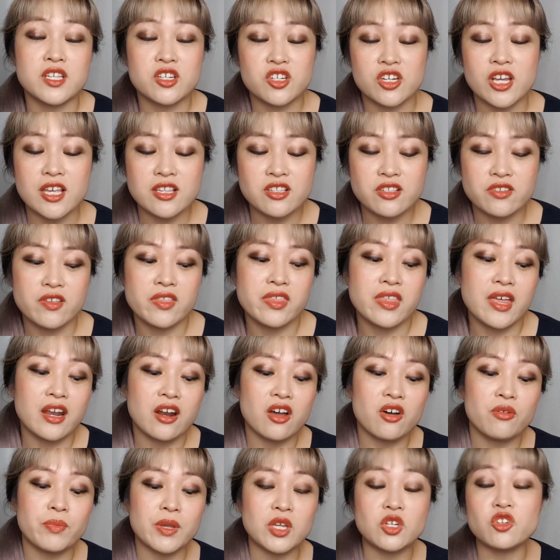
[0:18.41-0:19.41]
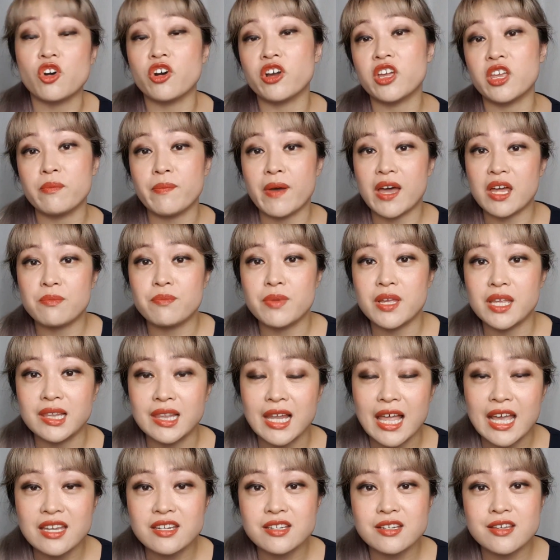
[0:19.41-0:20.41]
suggested that I'll be talking about a
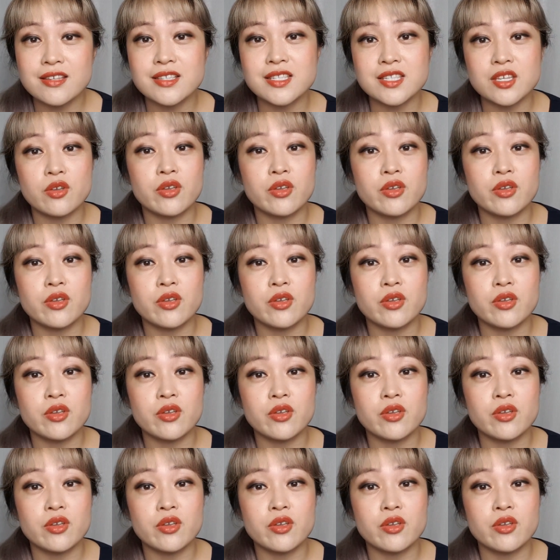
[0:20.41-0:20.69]
bit later,